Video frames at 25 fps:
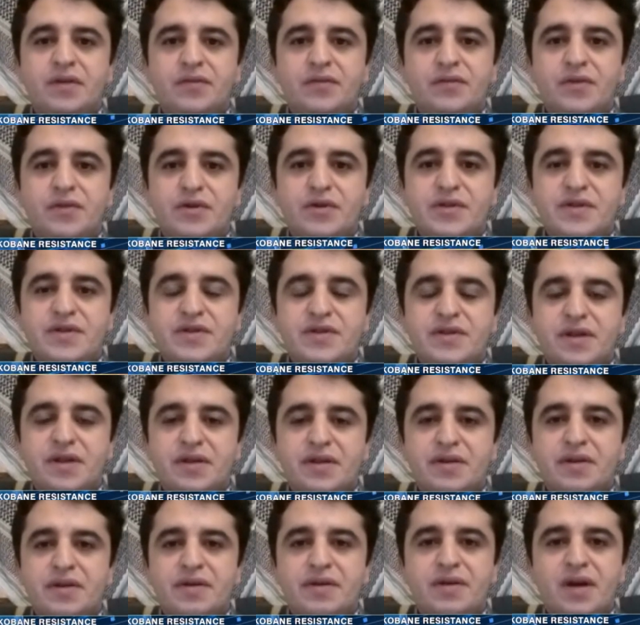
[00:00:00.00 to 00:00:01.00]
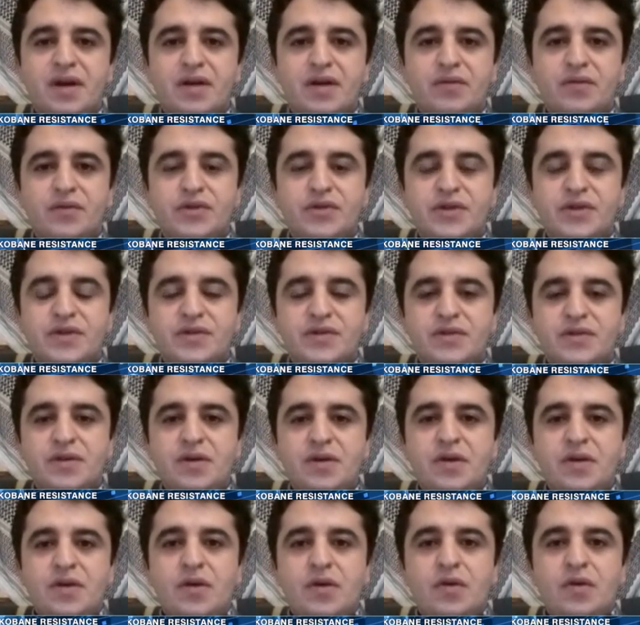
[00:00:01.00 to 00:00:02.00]
forces on the ground, which
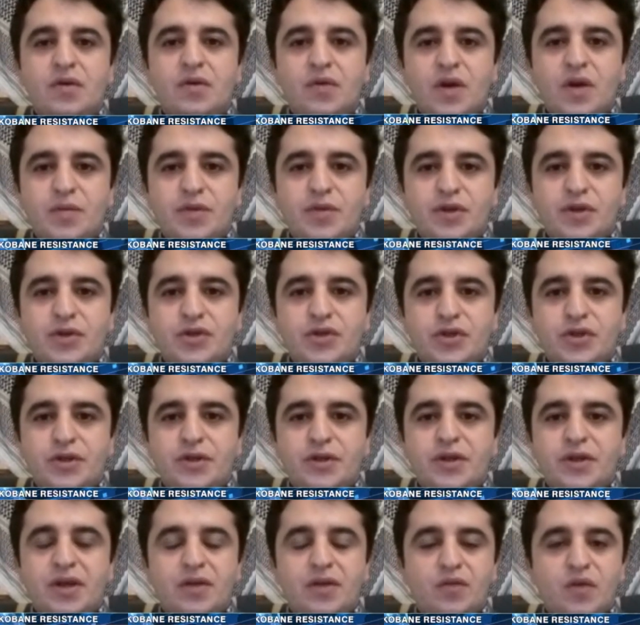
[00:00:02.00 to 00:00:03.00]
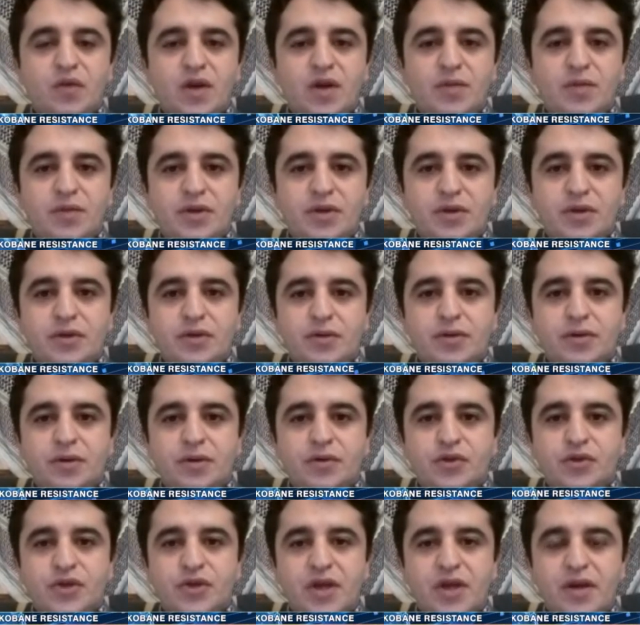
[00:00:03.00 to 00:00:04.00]
is YPG and
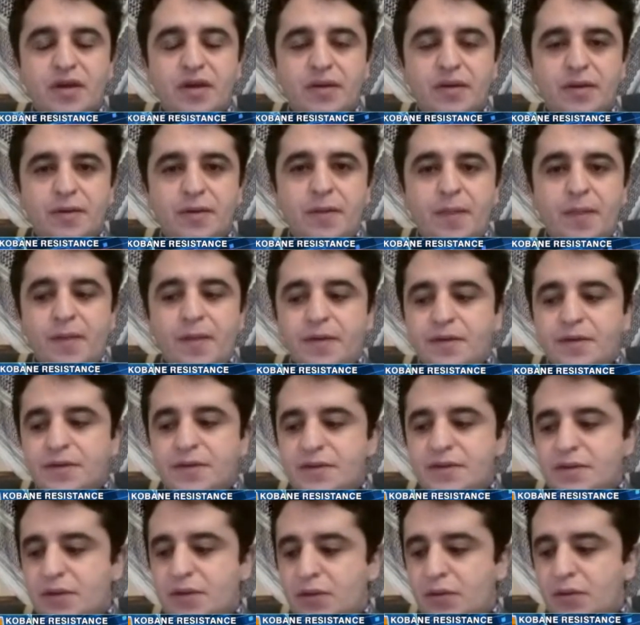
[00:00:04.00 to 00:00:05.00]
YPJ. So,